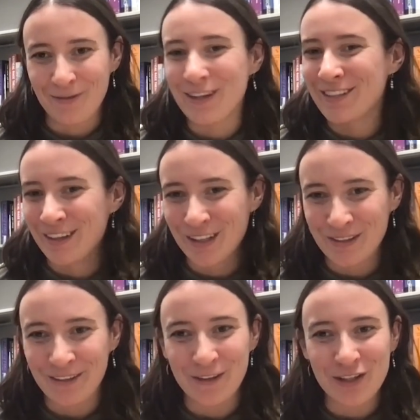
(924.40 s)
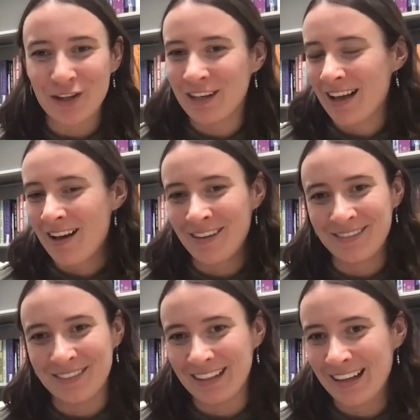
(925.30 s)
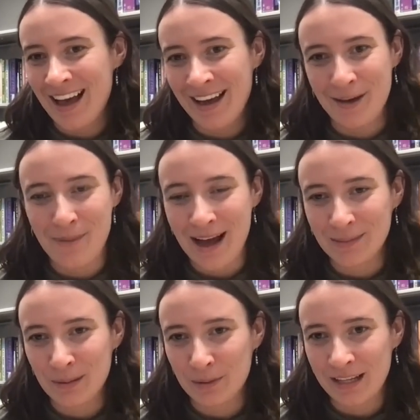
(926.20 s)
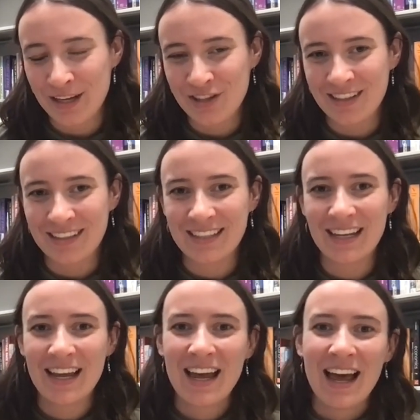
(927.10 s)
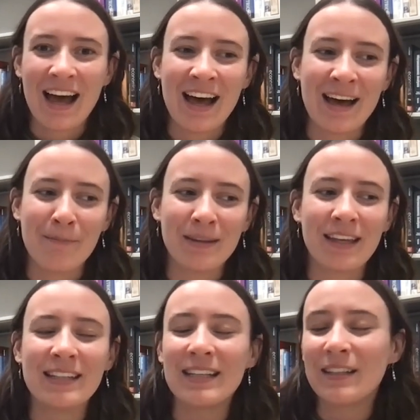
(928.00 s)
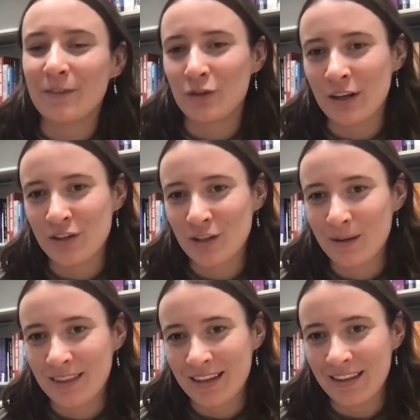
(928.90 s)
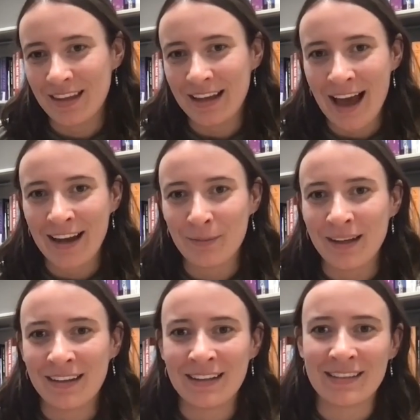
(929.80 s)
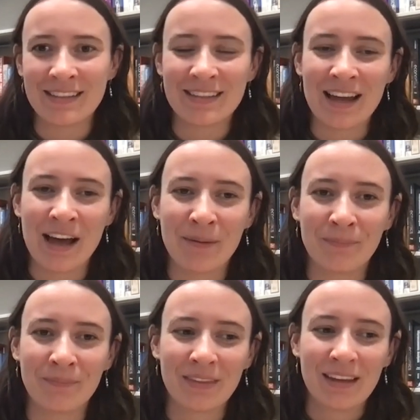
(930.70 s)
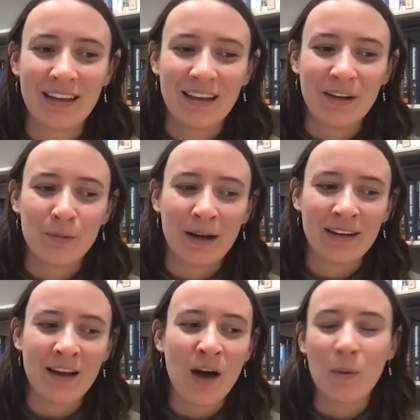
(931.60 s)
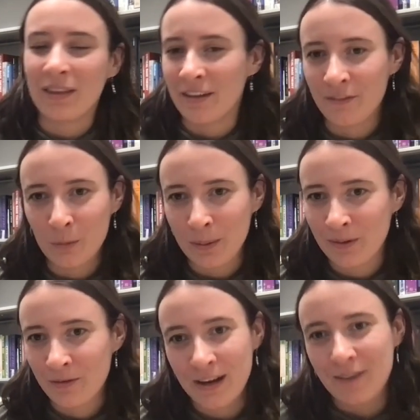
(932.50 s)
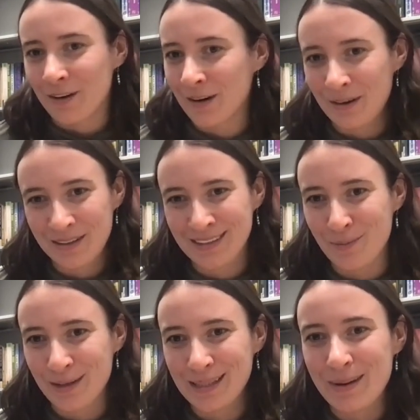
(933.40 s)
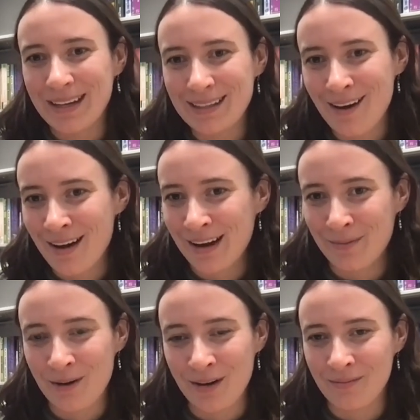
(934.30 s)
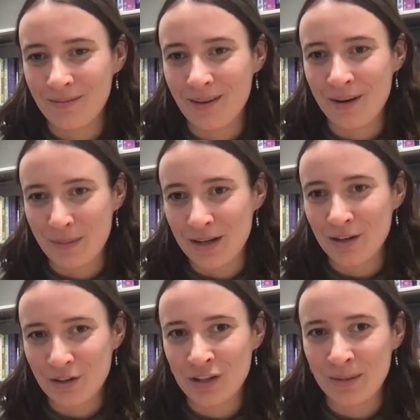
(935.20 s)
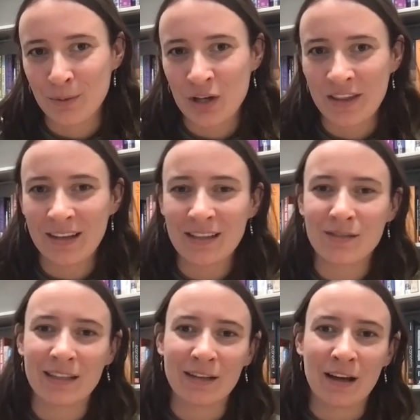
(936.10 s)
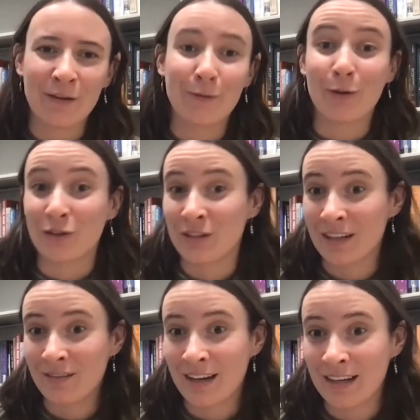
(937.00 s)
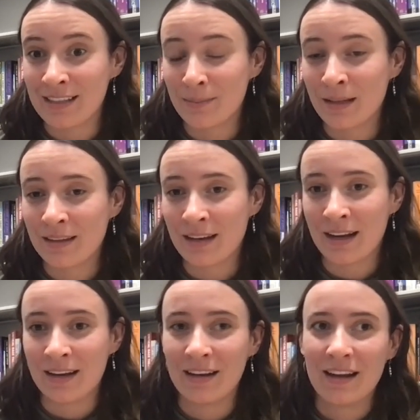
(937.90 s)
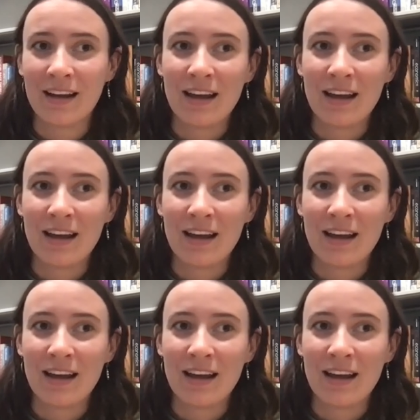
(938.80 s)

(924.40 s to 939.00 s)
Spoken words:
research, right, for churning out really high impact publications. But the incentive structure within the academy is right, not one that would favor someone spending time on mentorship, which I think is really unfortunate, right, and something that I